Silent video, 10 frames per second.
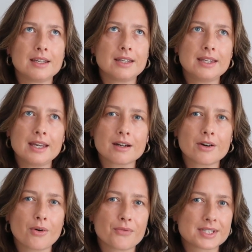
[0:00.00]

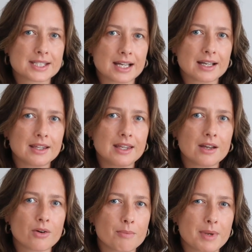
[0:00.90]
year of a second
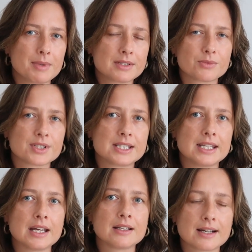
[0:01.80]
year, or maybe towards
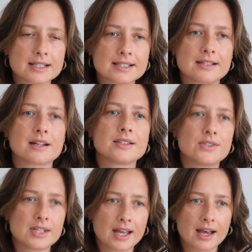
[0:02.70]
the end, I
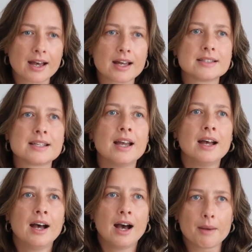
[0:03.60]
started to have
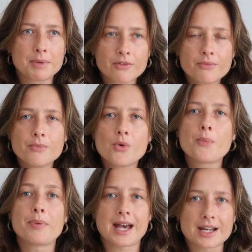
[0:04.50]
a bit of
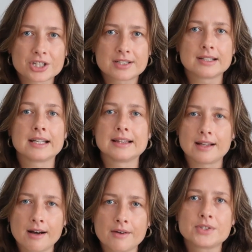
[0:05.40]
more passion and
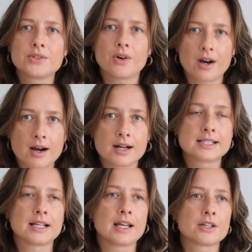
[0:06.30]
love to
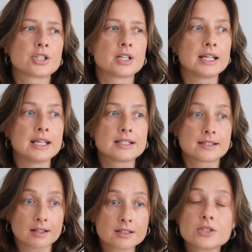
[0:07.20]
art, and I actually
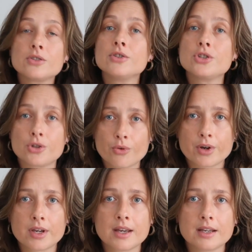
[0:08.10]
started to
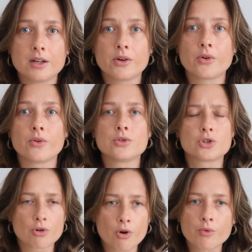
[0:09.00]
enjoy, you know,
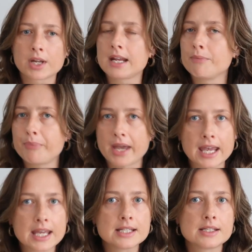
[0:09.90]
drawing and
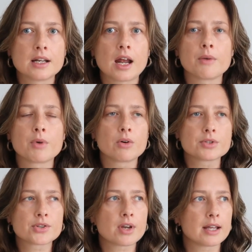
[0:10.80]
painting. And we
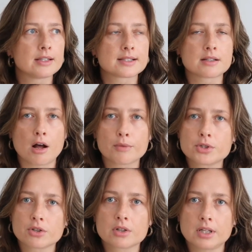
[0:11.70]
also had the
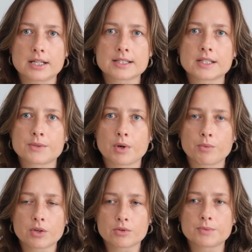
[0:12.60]
sculpture classes where
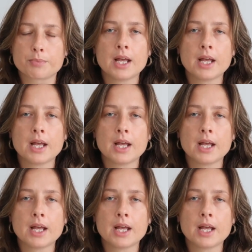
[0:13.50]
we could